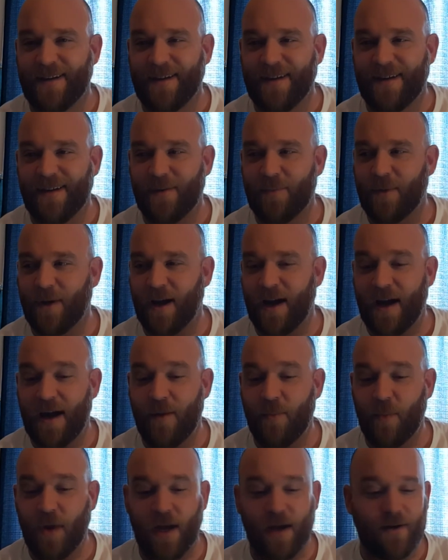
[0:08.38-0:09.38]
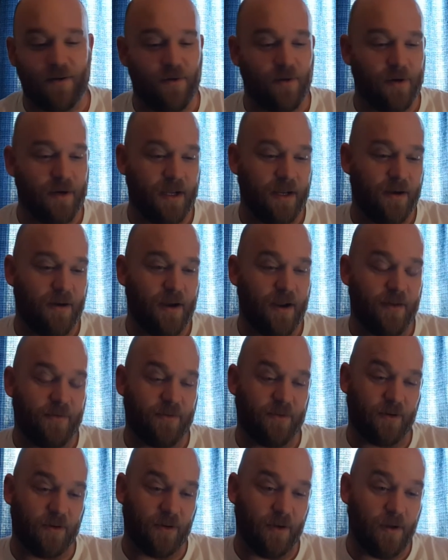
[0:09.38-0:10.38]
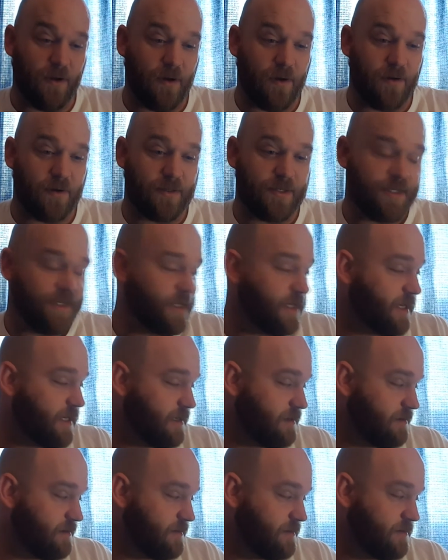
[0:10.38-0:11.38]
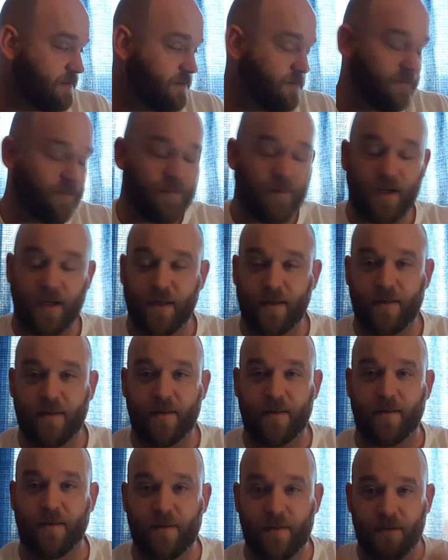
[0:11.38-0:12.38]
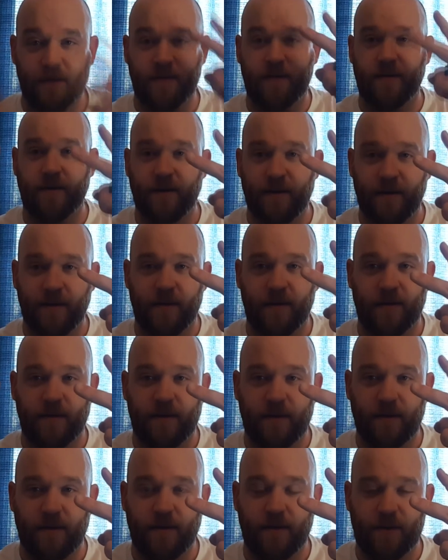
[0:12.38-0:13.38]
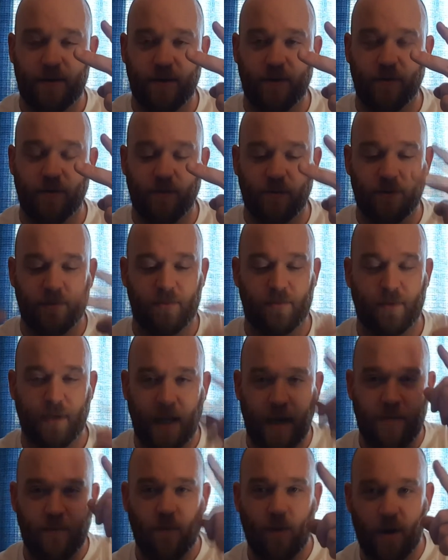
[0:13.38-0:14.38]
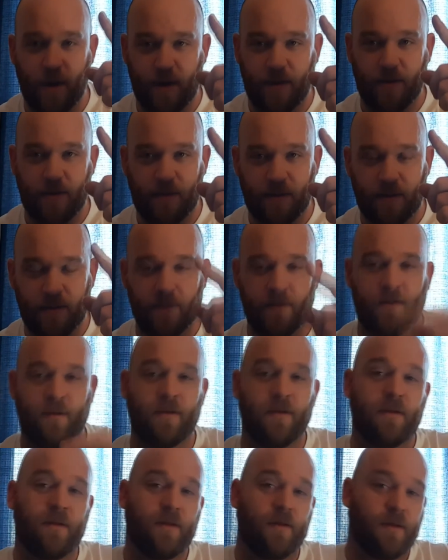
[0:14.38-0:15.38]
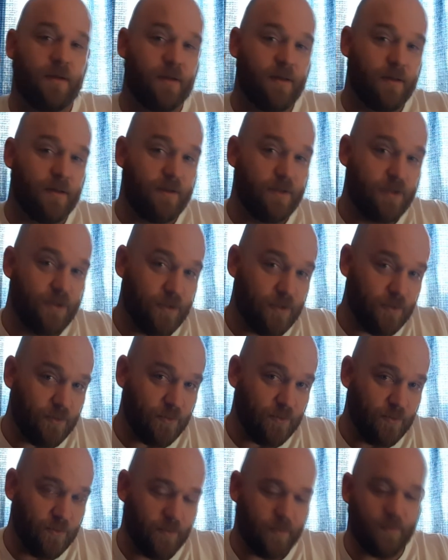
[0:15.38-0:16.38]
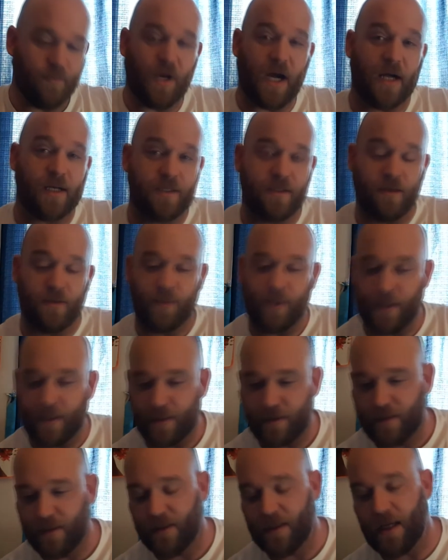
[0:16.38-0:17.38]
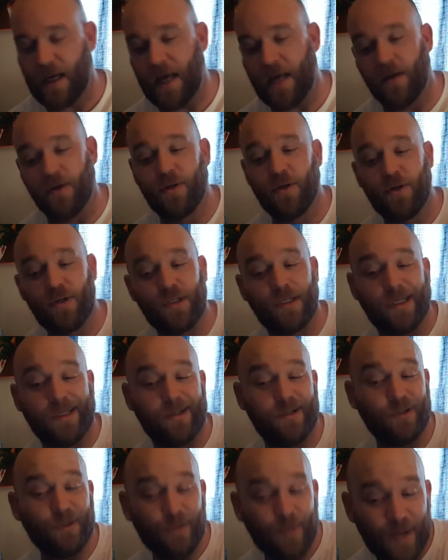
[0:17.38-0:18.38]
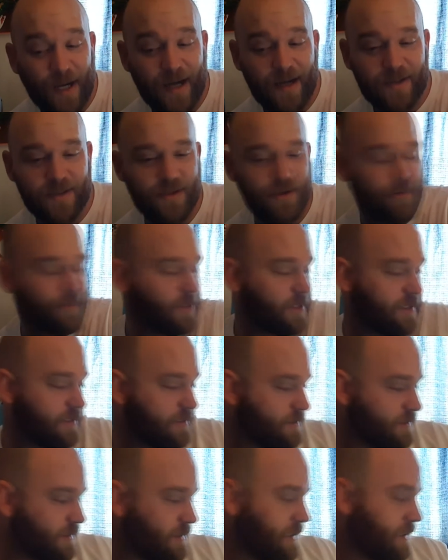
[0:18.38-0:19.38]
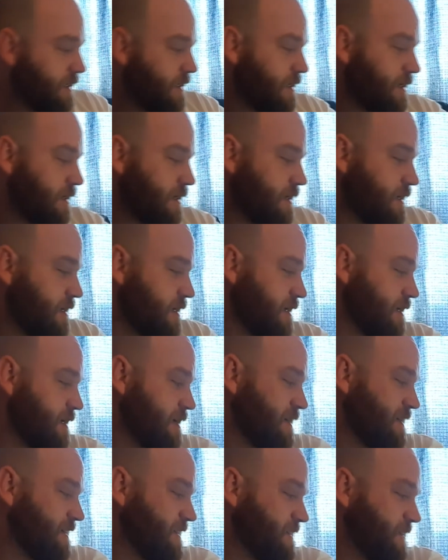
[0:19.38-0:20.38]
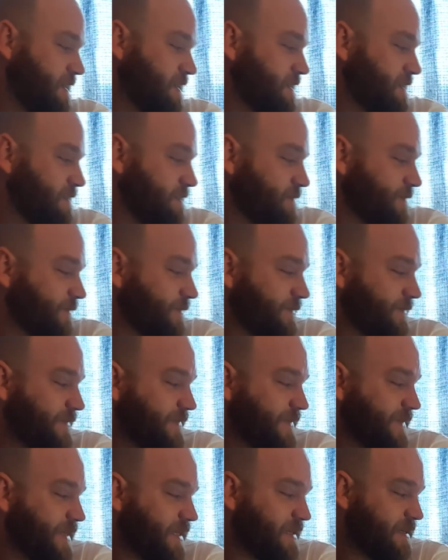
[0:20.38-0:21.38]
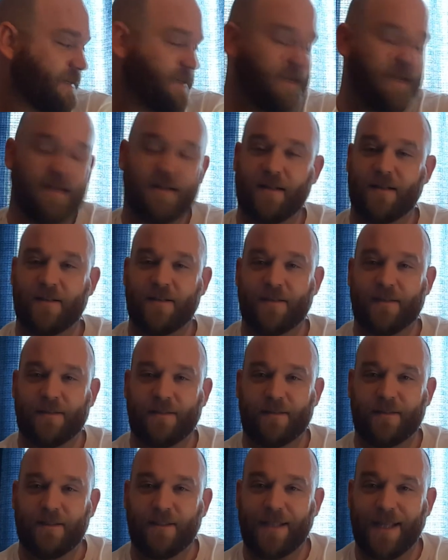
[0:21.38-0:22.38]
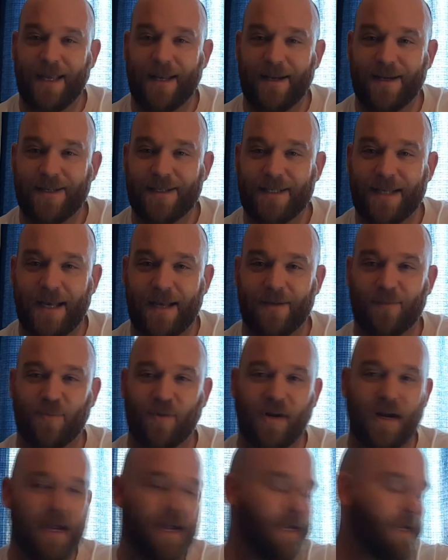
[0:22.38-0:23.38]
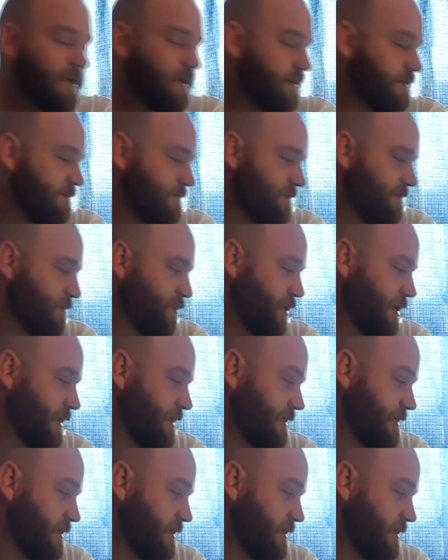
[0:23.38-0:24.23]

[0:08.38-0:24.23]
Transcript: gonna hop back on here after a long stint with two, not one, two box openings. I don't usually do box openings because I kind of look at it as kind of bragging, but